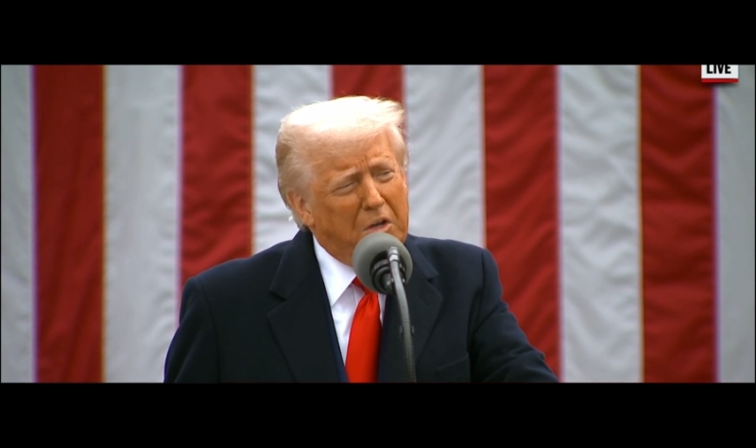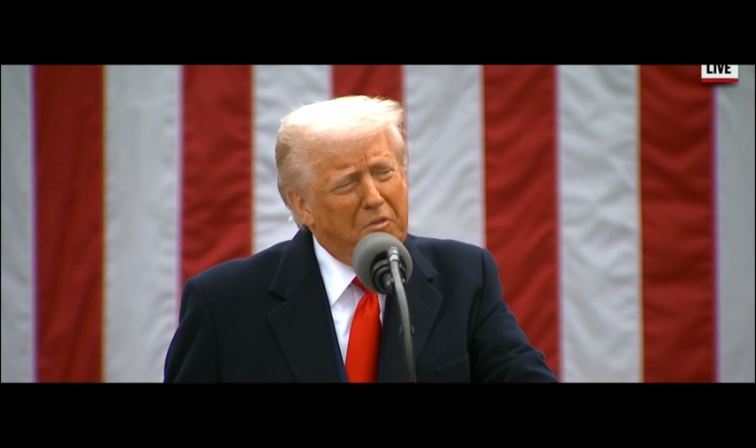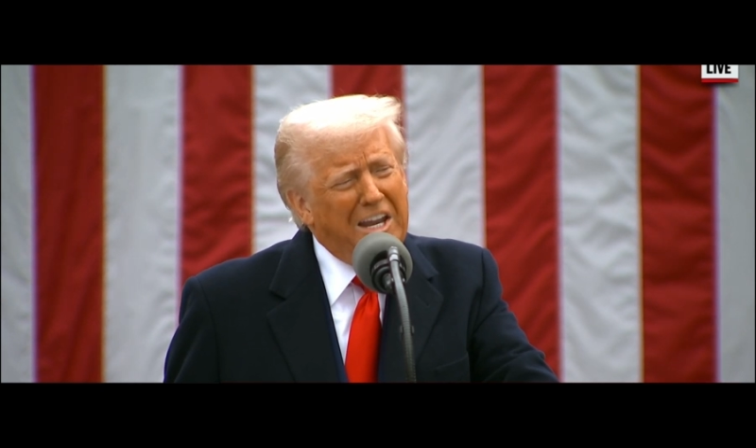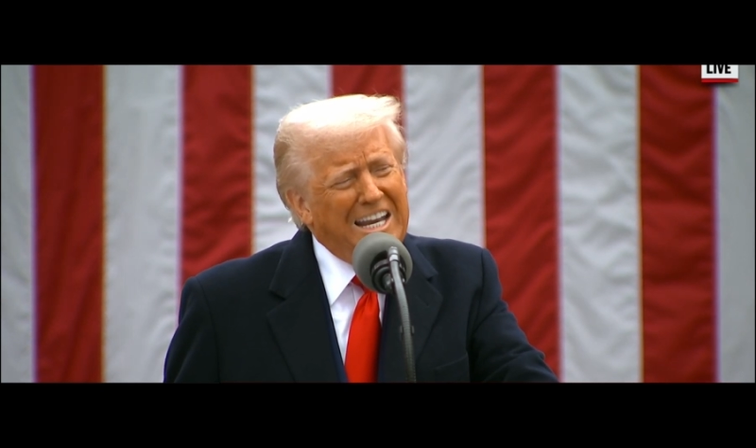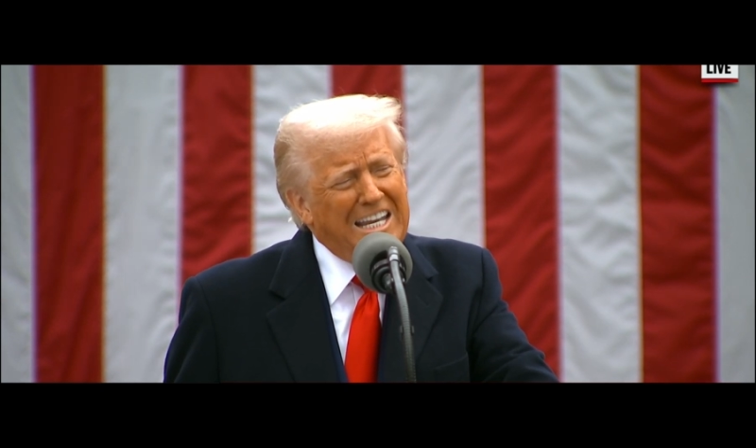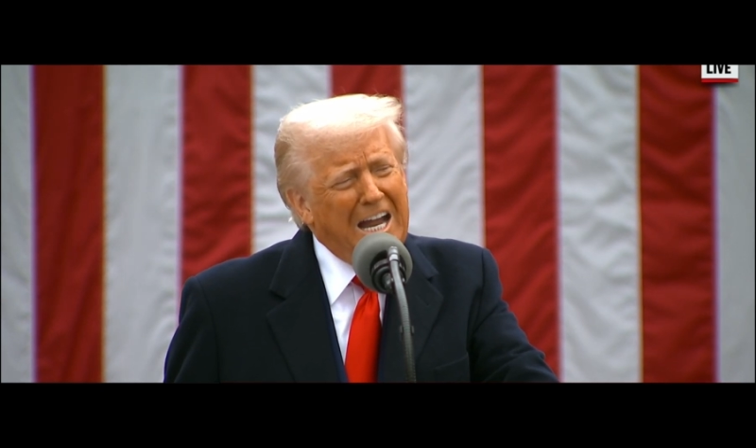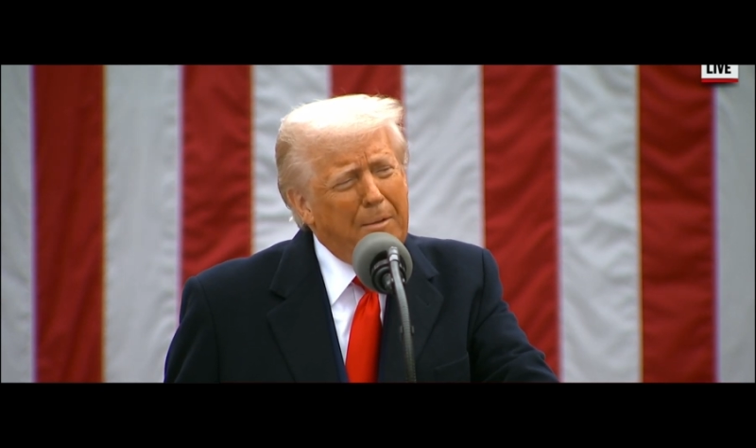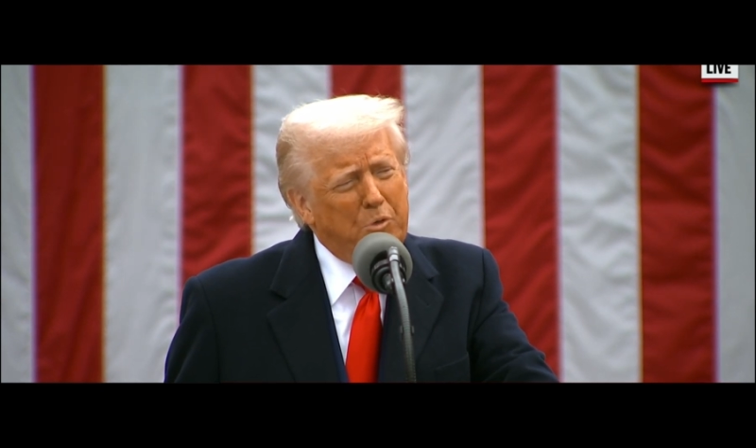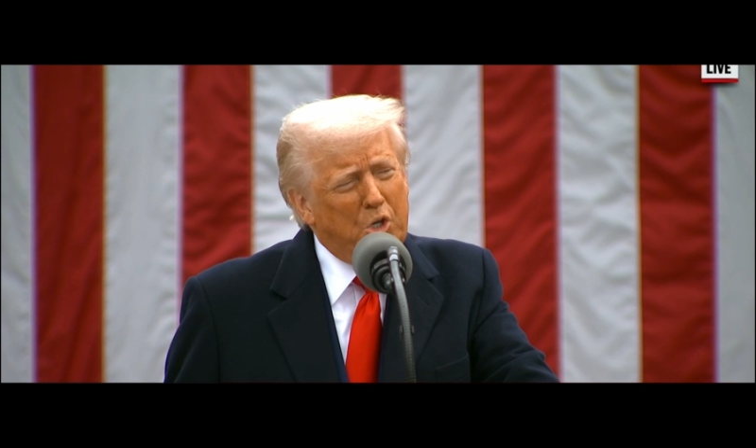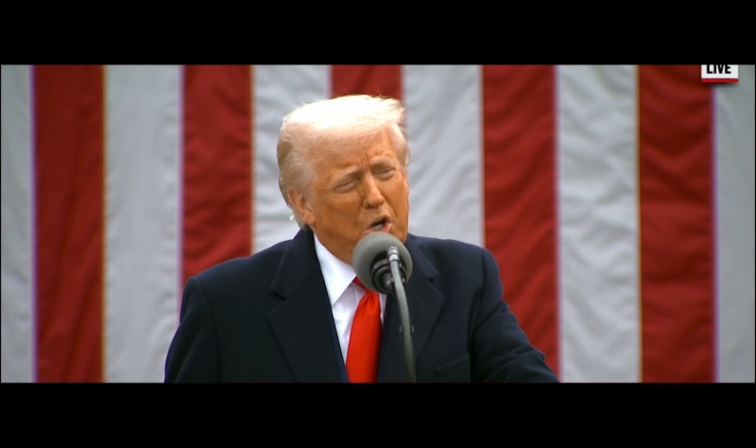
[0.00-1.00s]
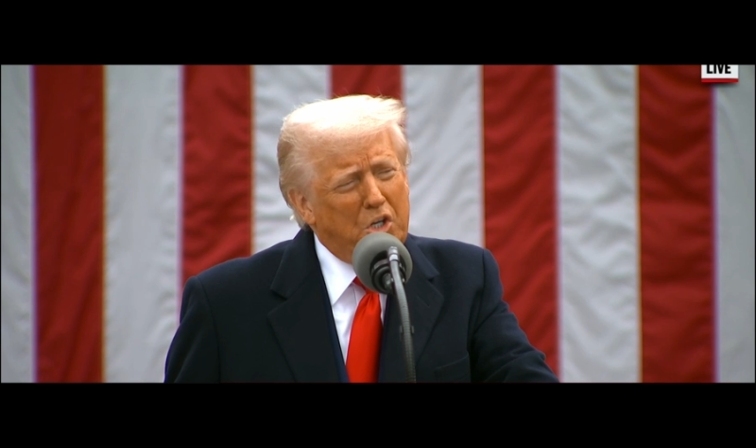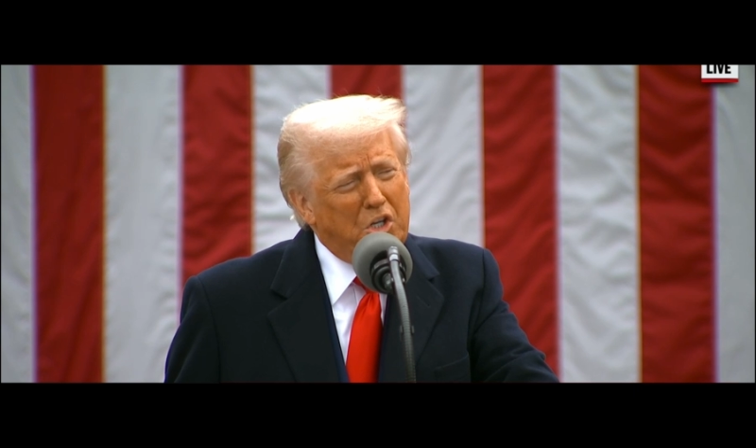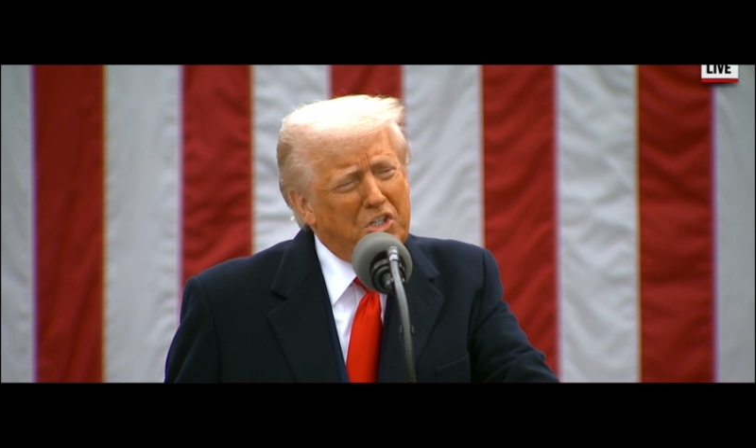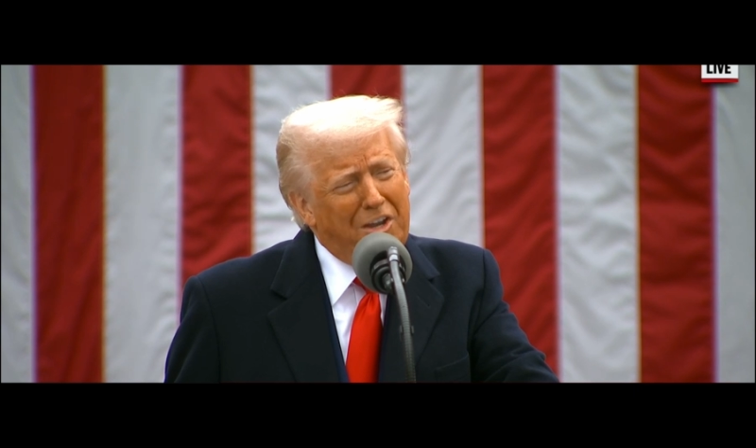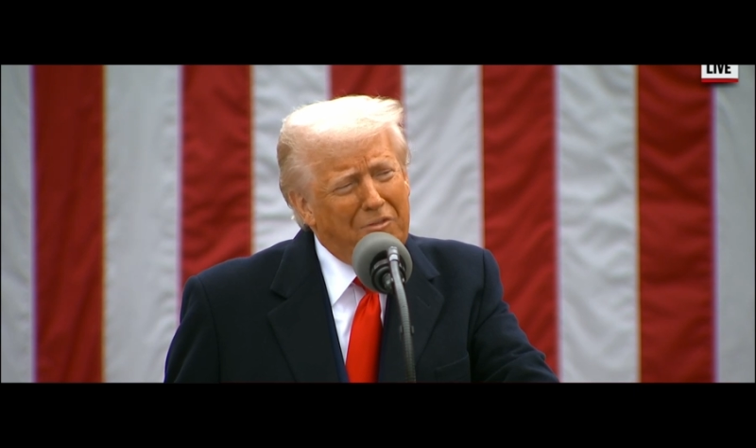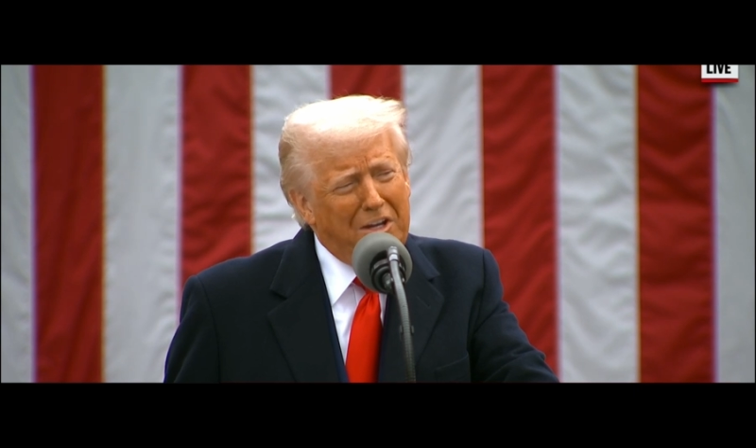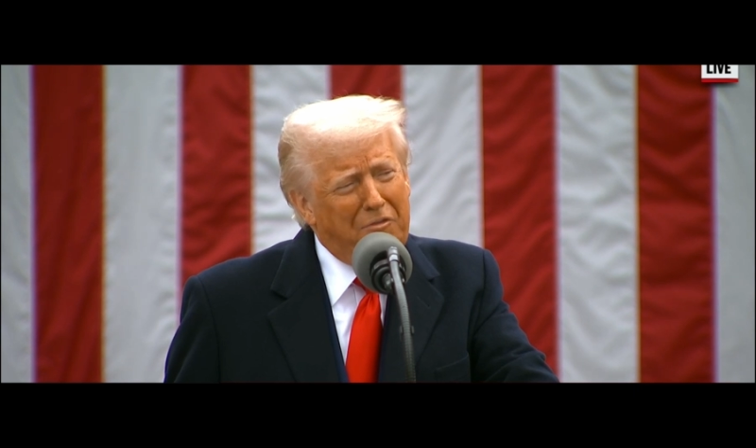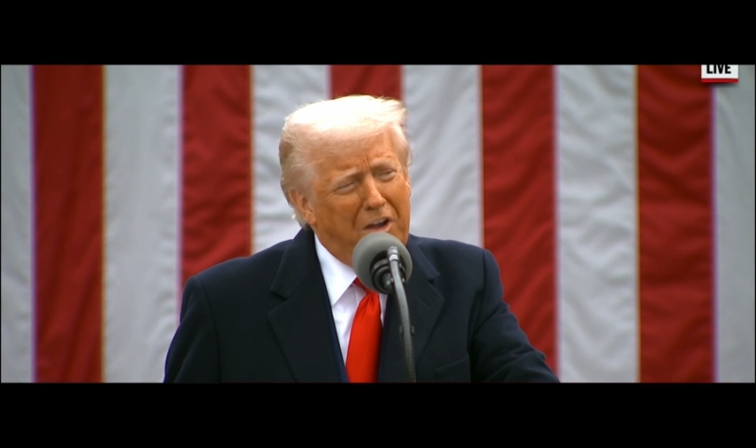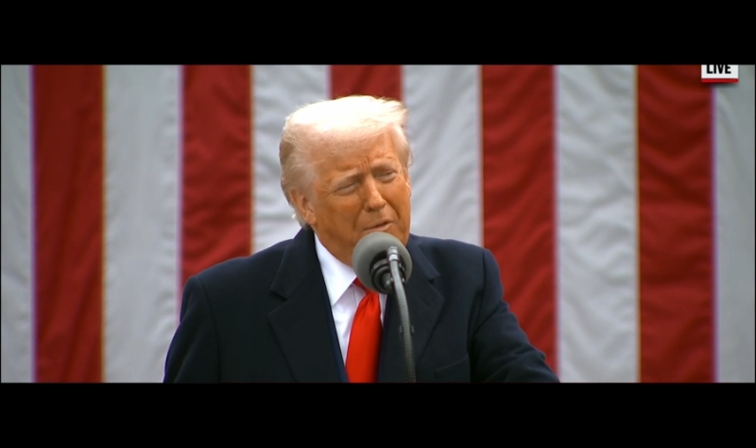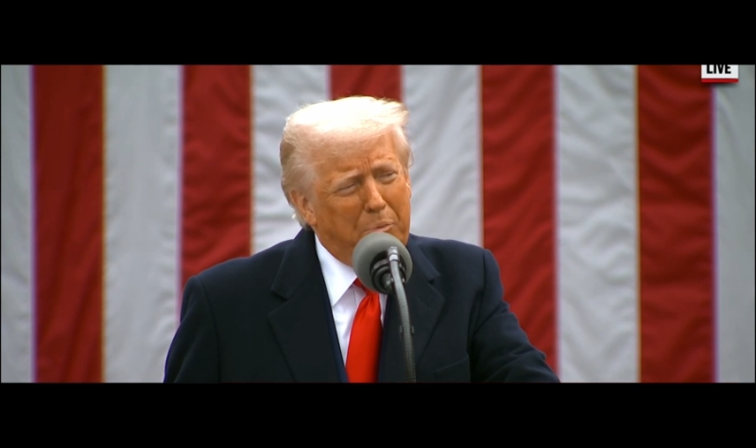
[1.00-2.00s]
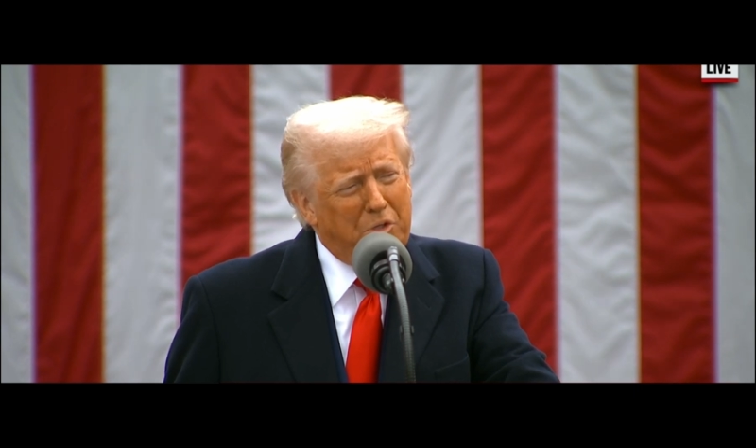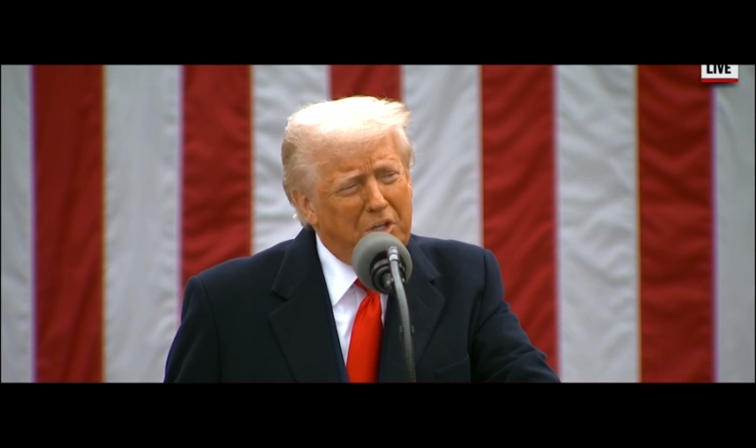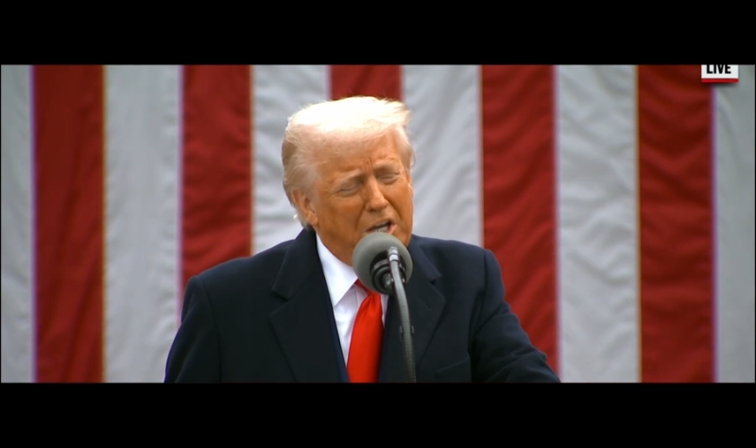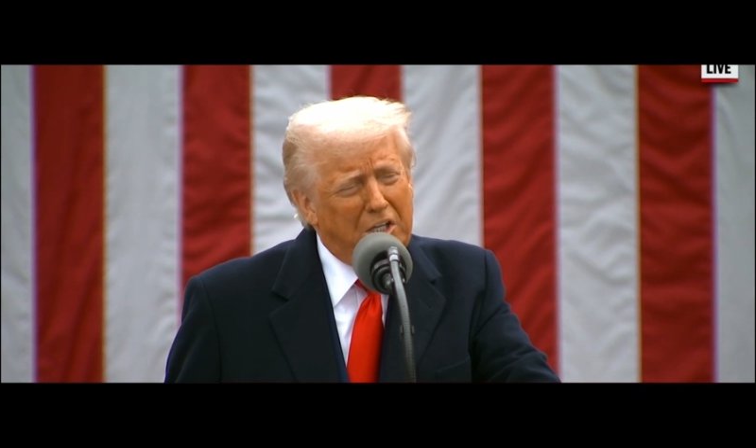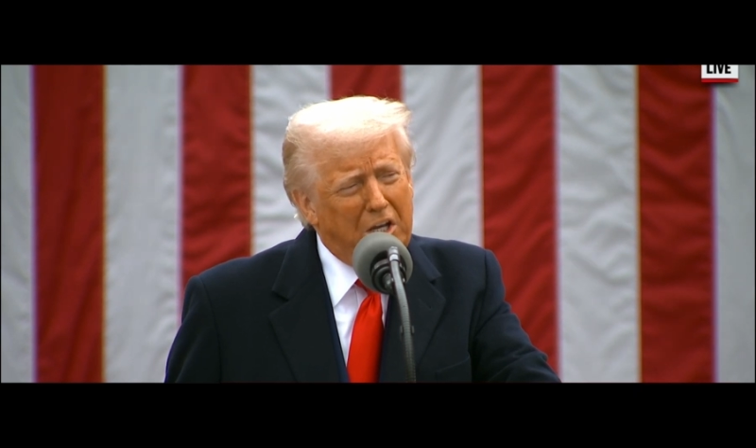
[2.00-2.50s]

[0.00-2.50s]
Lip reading: Vietnam charges 75%,